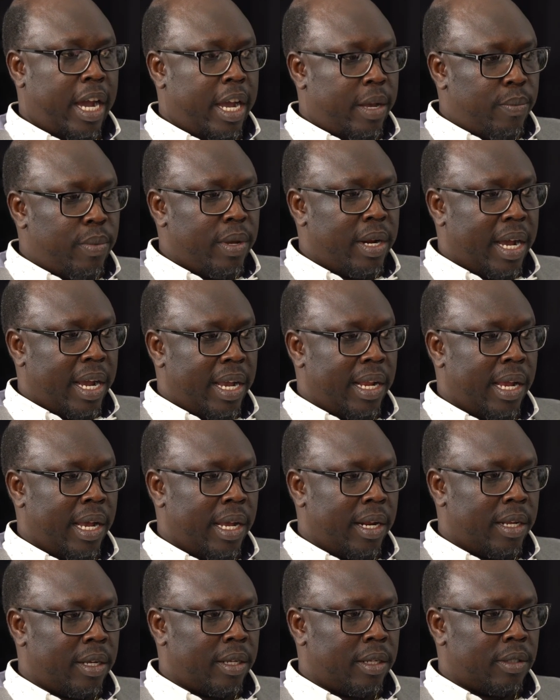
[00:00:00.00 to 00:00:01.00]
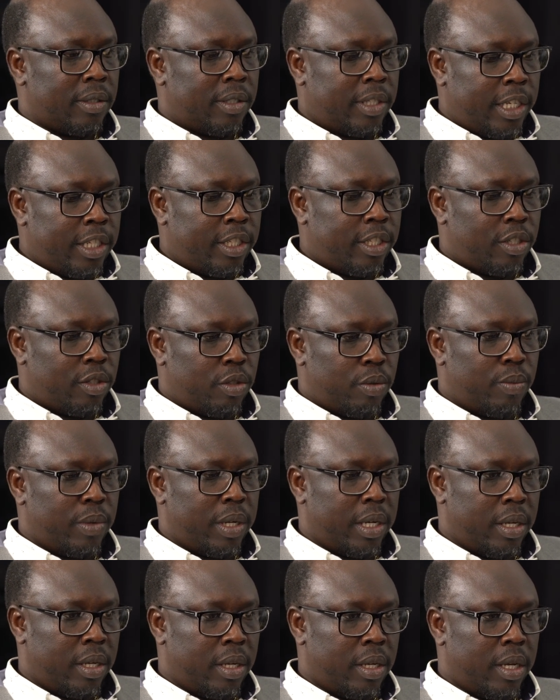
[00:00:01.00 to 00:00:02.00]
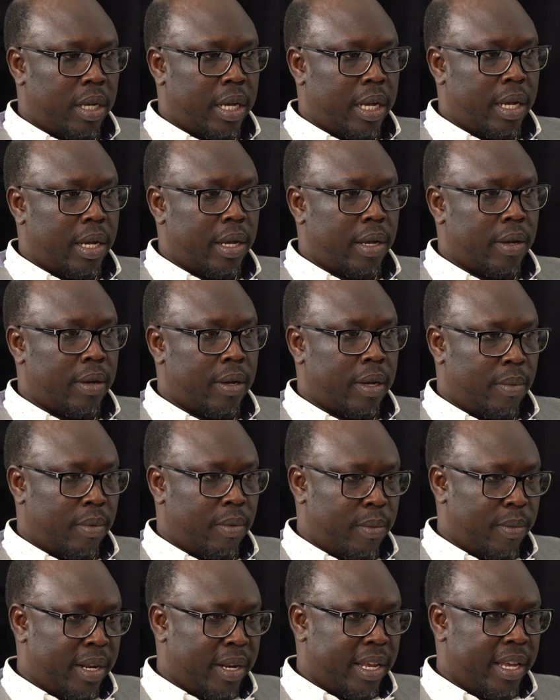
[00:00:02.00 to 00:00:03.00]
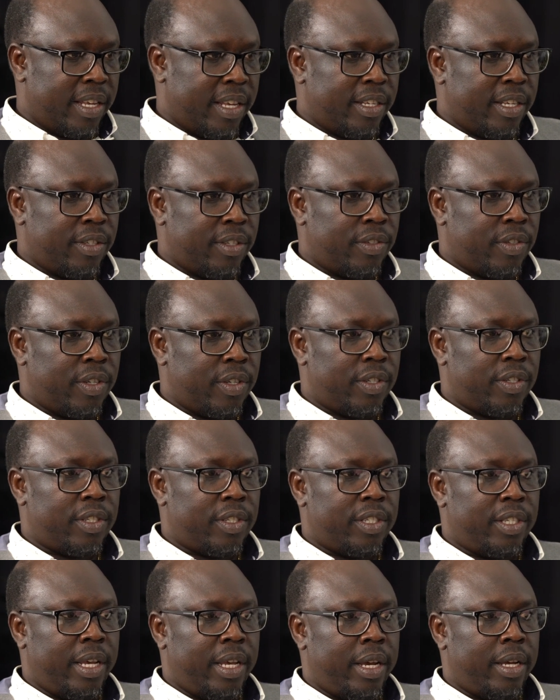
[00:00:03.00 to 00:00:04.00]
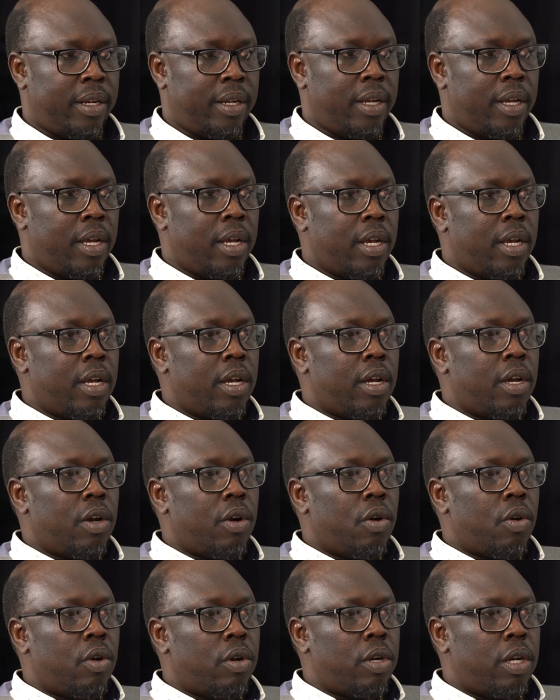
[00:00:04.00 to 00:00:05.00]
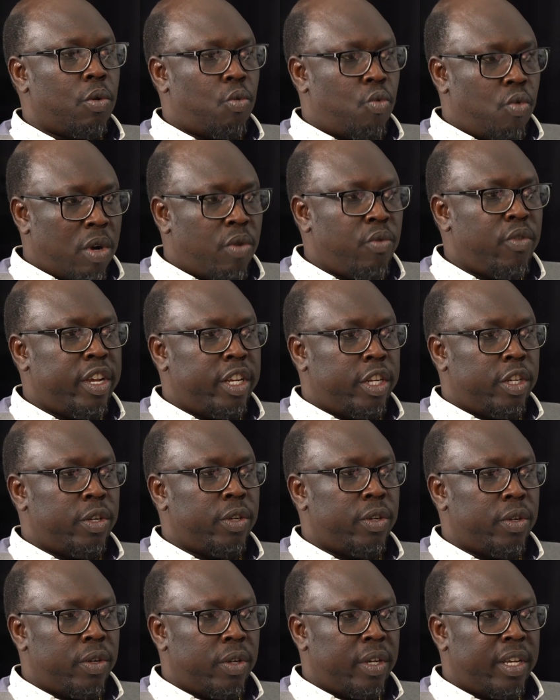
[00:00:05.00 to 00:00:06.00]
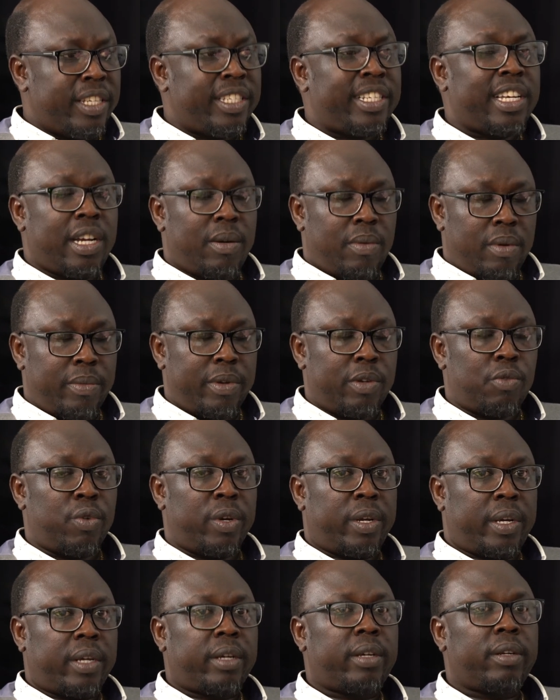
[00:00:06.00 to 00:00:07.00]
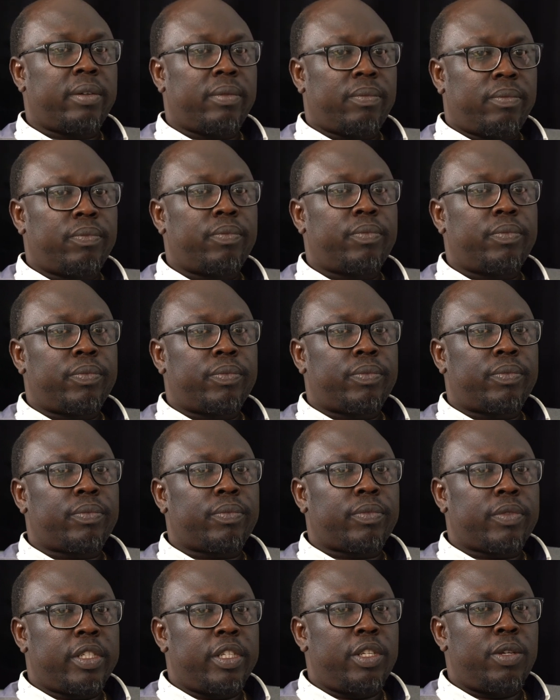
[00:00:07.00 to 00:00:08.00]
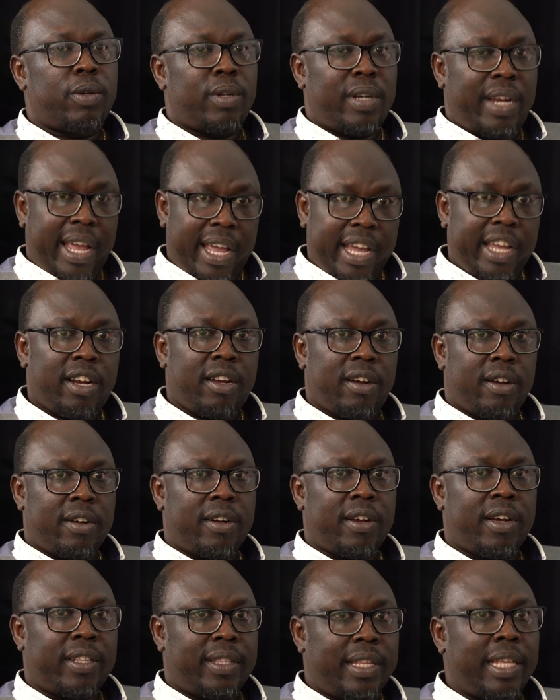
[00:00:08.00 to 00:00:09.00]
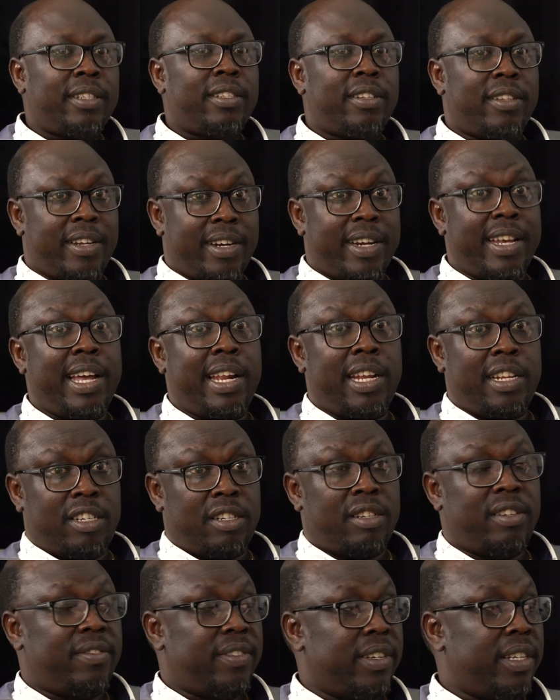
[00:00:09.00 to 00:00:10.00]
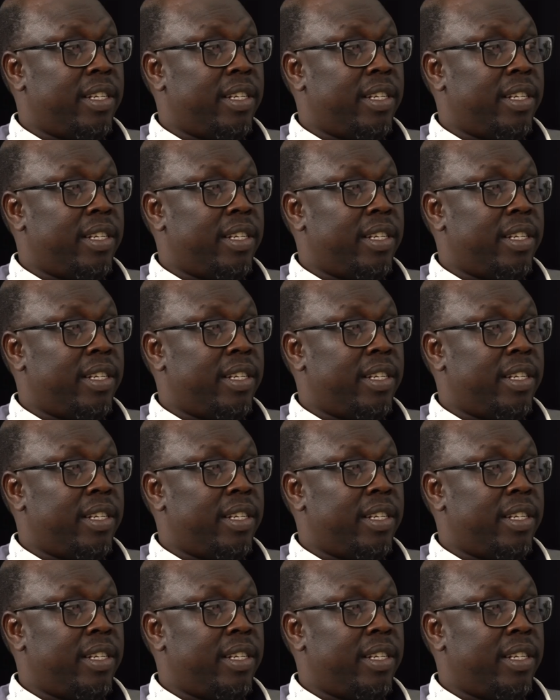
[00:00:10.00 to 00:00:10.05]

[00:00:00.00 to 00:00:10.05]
I've been highlighting this to many government agencies, is that the work we do is a government work. You like it or not, that's the reality.